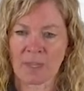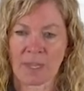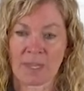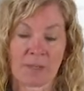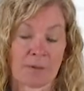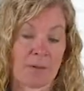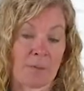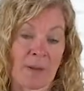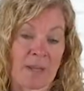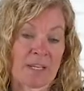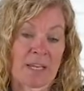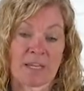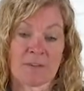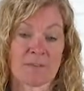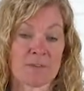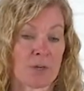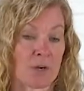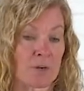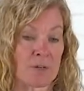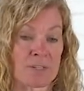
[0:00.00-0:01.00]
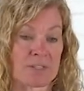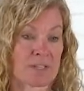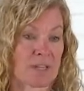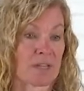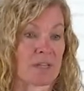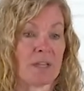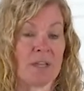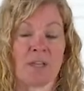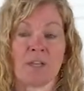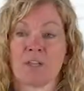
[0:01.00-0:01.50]
And you might not even notice
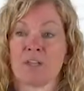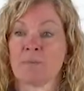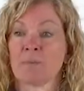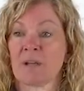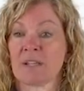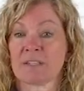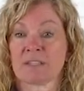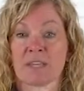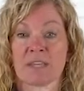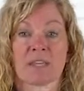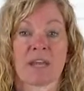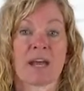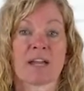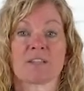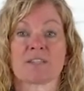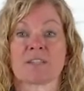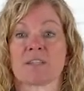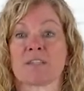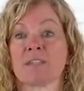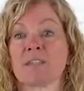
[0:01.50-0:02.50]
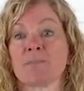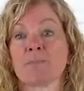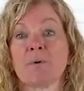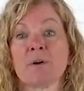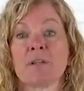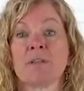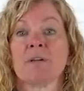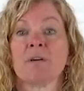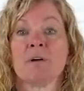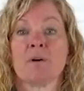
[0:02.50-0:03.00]
it. You might say, gosh, at this
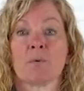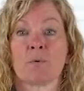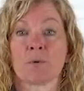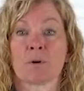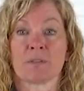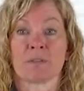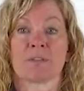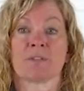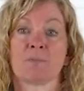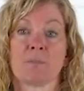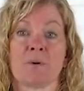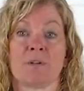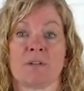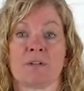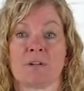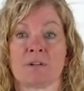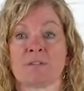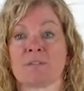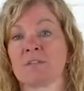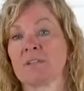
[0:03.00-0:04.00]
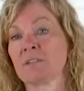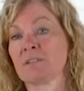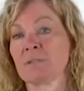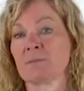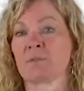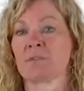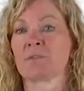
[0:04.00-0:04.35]
point, we're at this point in our season,